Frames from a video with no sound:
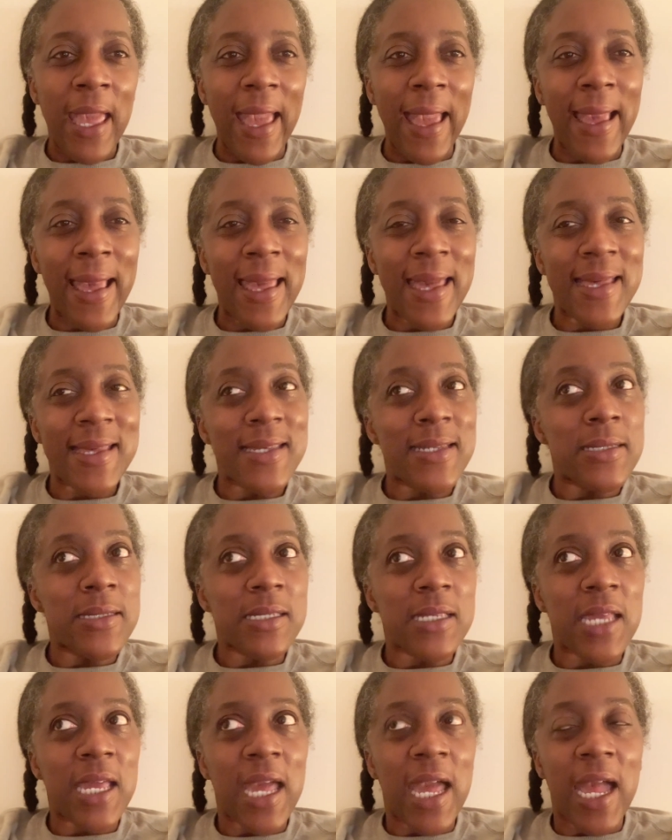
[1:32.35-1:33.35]
And
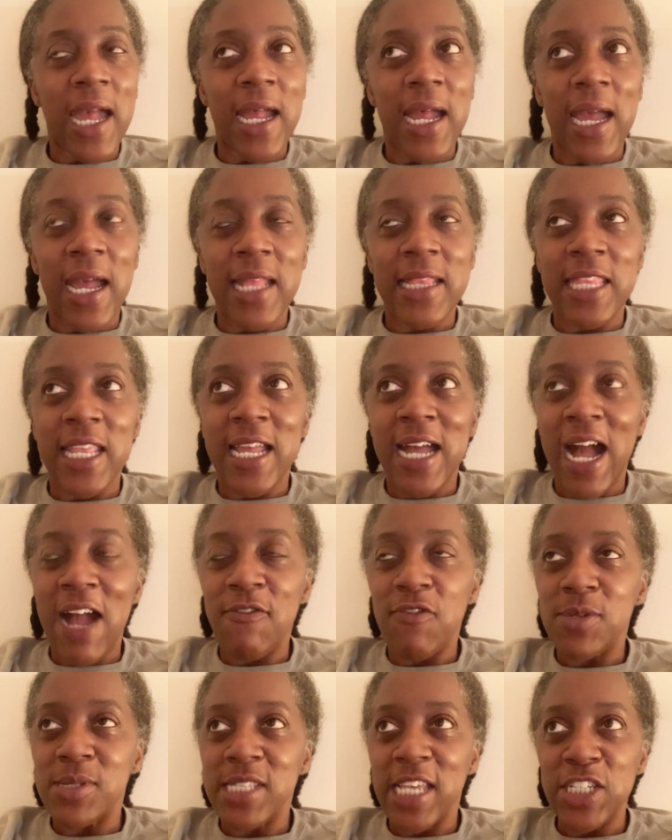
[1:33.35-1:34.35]
the
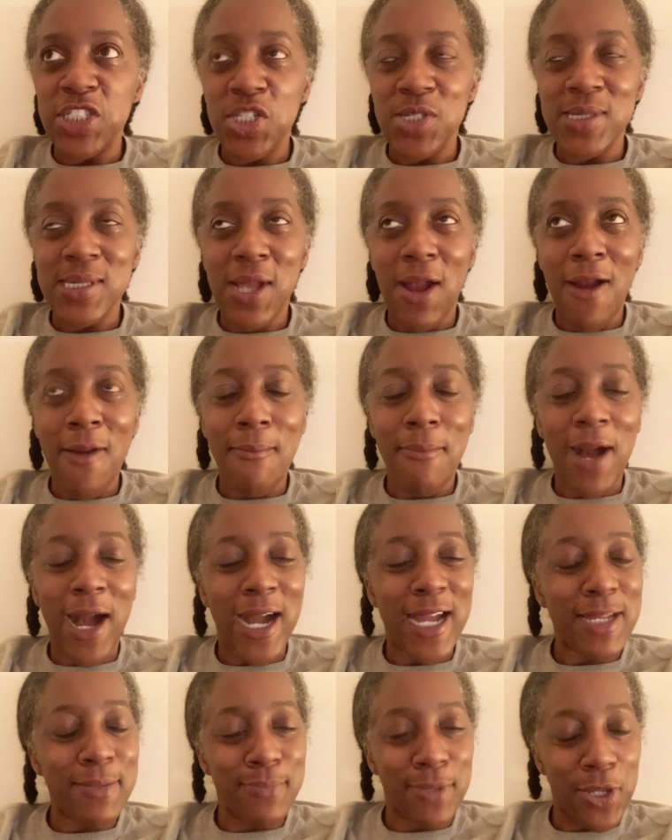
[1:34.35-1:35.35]
conversations are
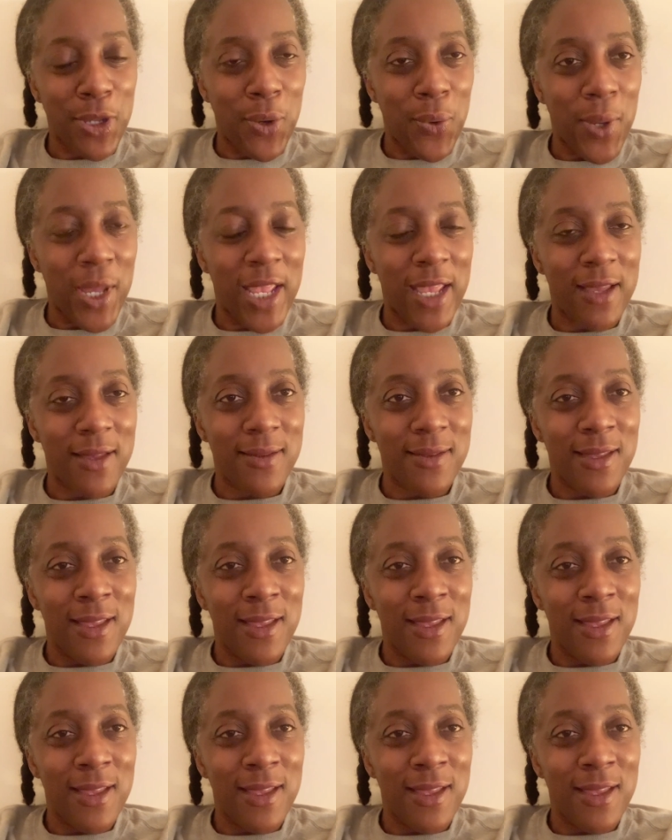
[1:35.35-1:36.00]
mind-blowing.